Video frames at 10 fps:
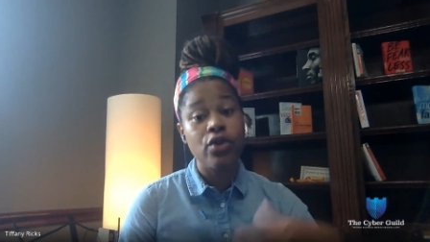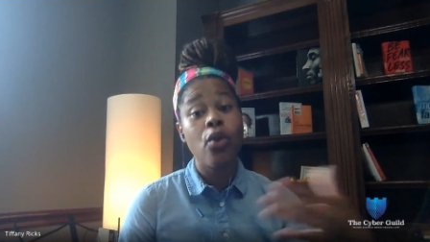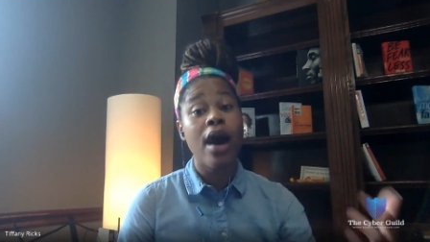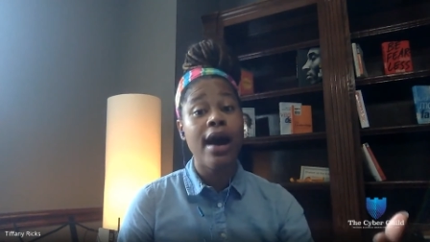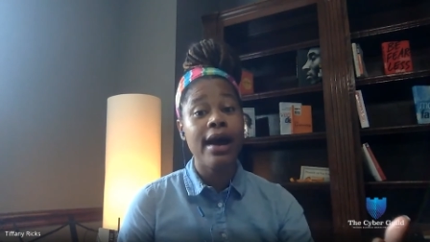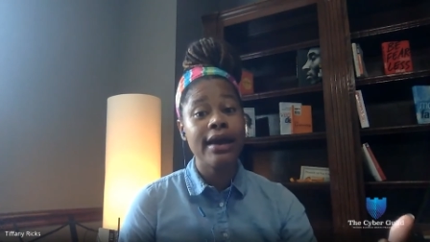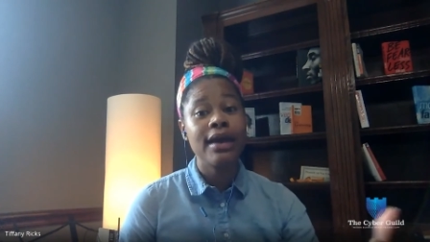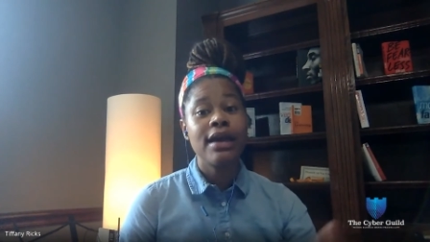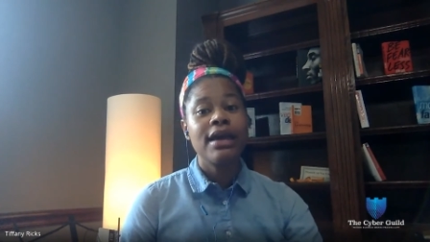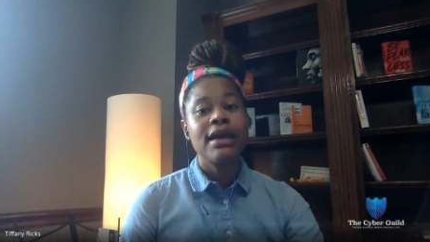Why
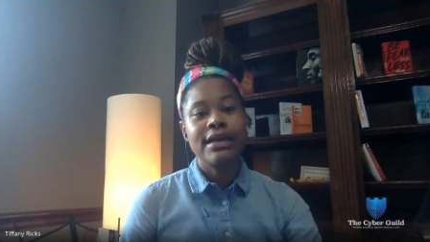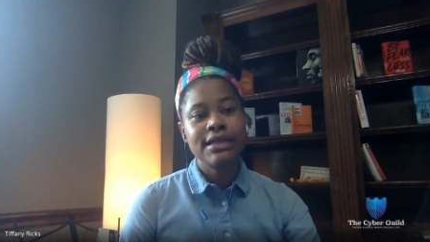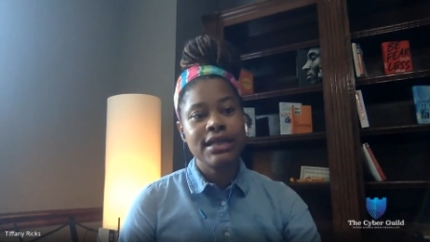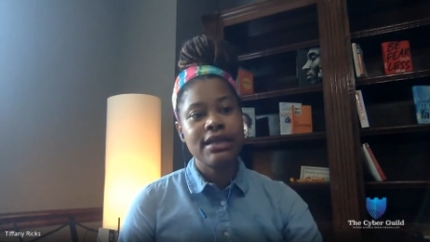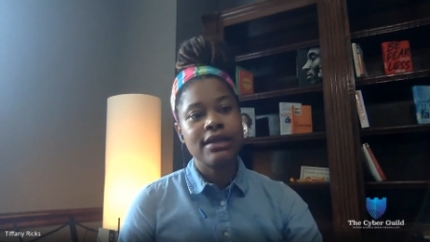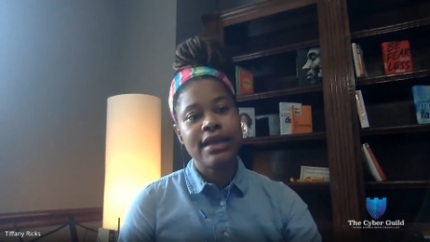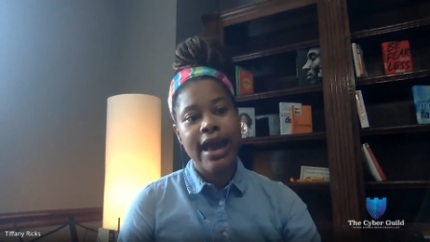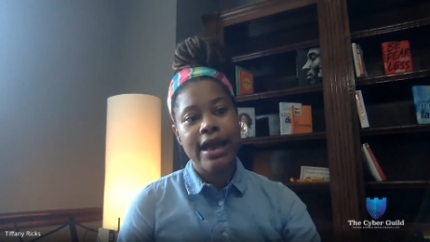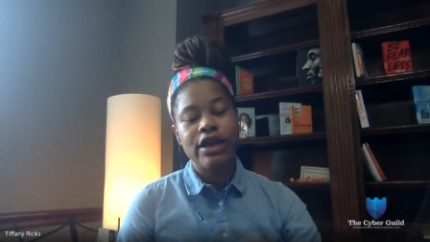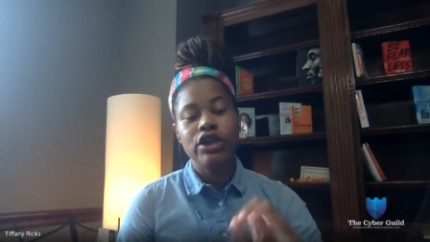is it
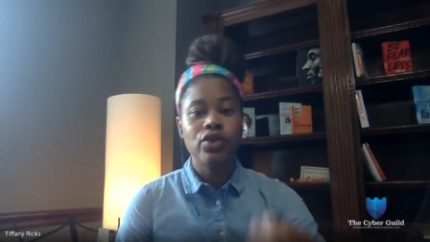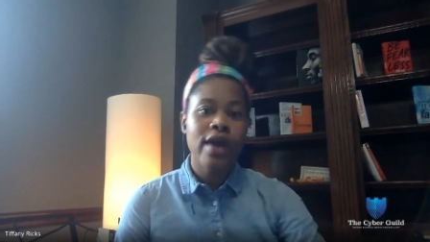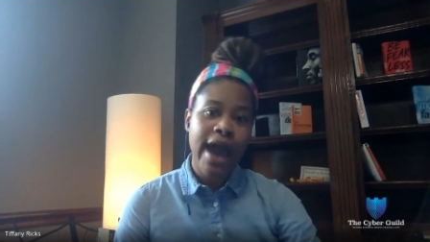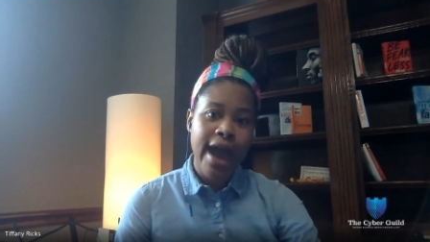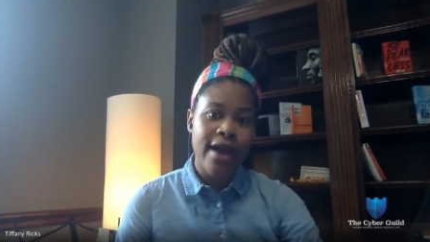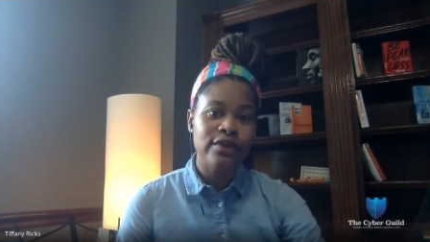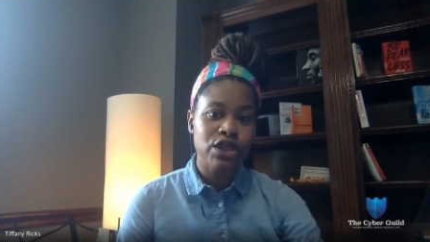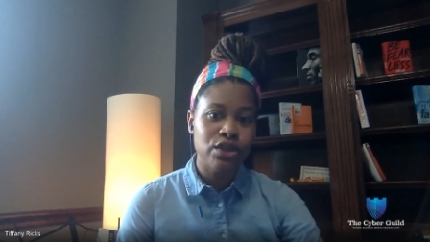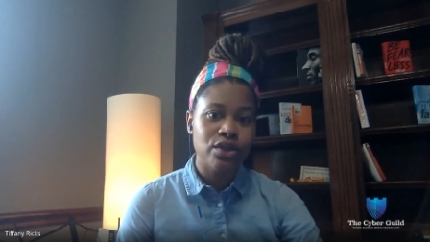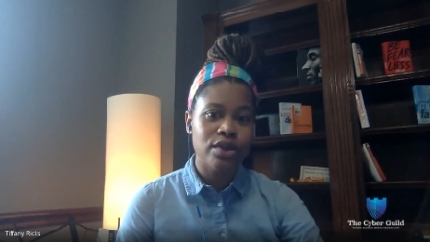that you have
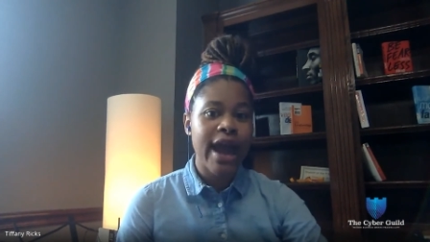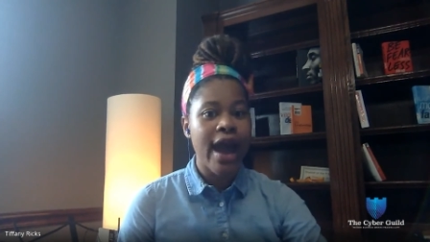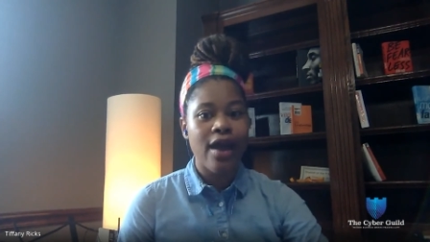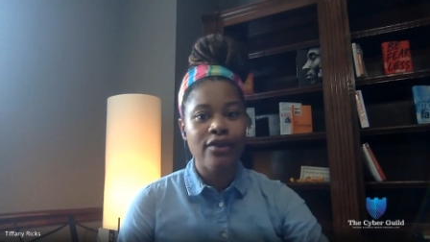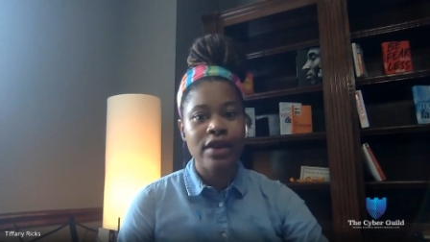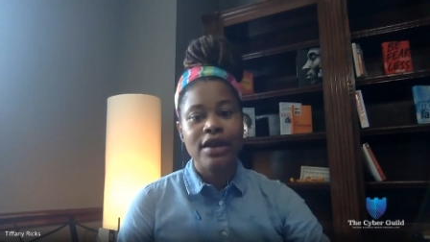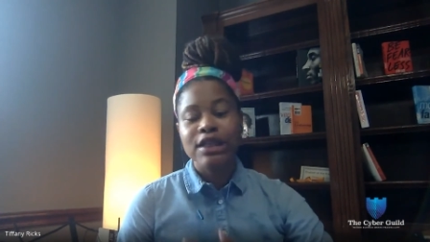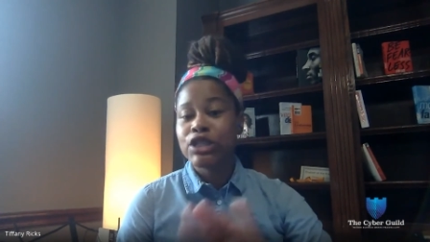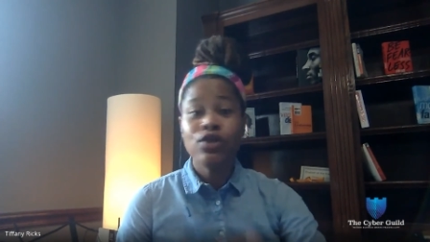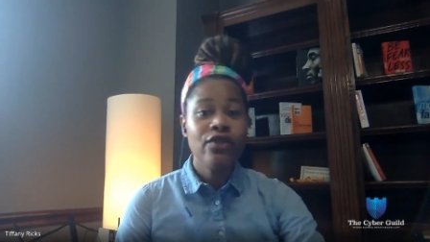to have
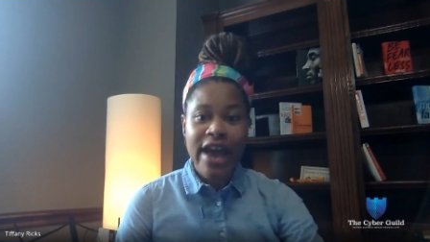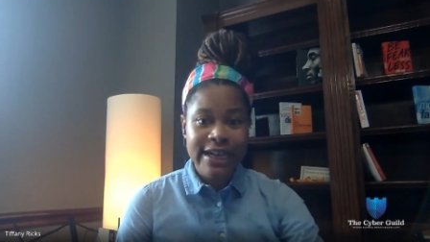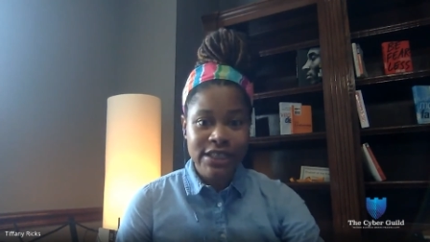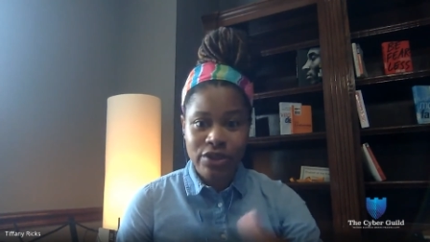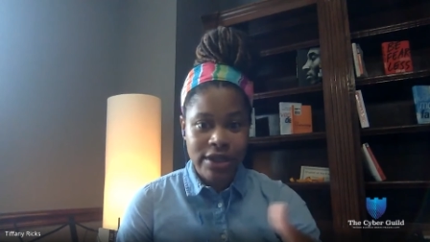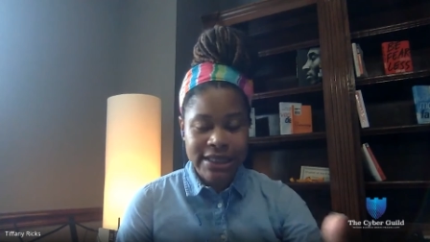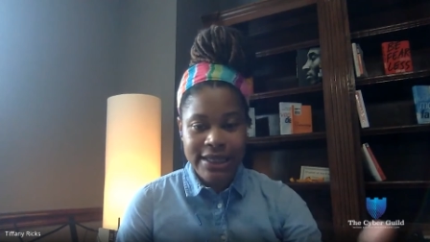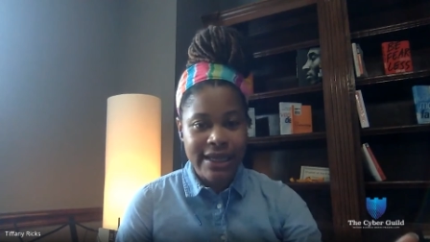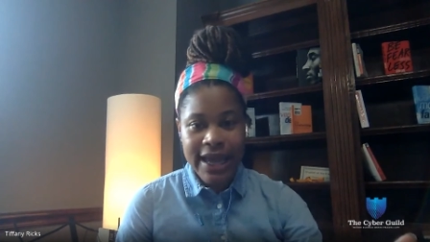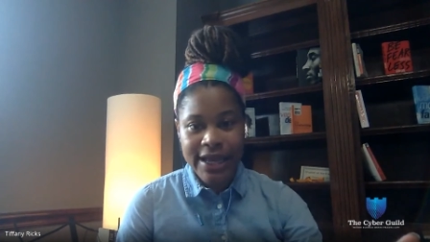two-factor
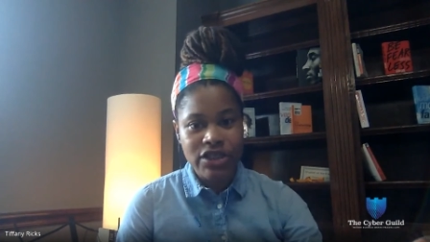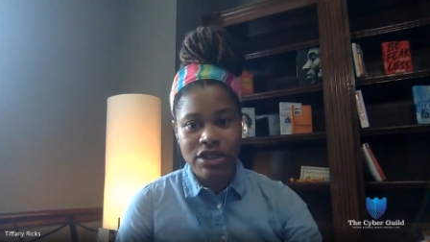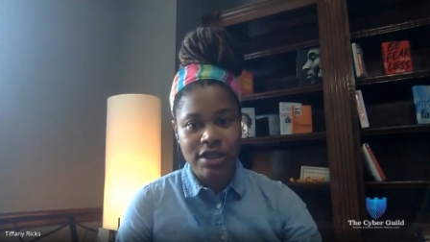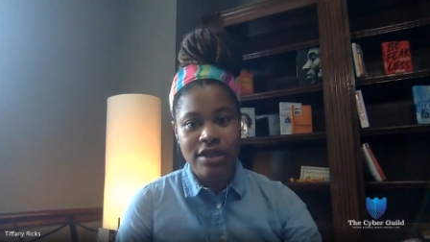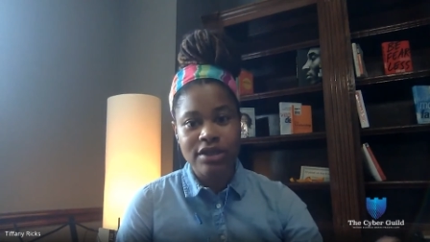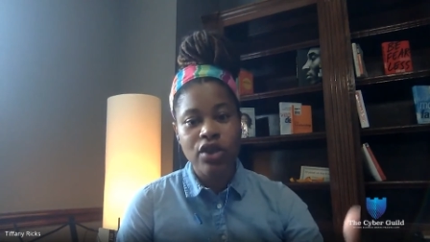authentication?